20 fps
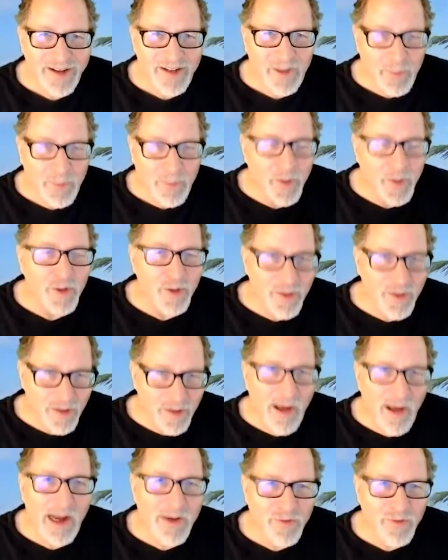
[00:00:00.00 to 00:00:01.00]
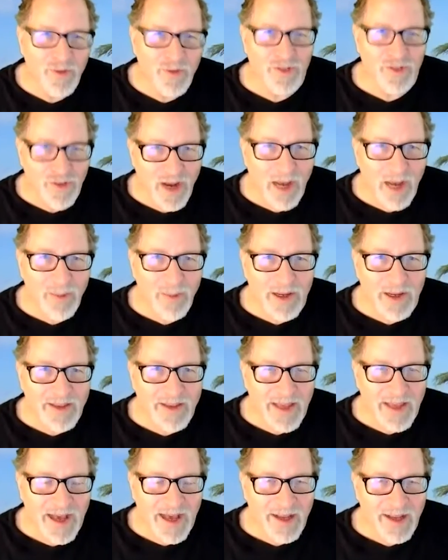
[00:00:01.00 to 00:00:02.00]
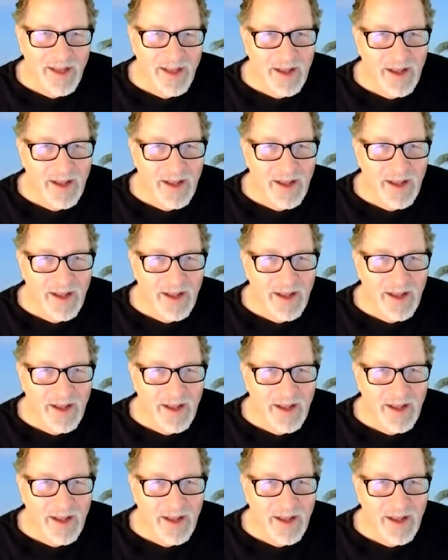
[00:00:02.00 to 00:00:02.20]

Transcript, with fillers: to put you in line for a job like that.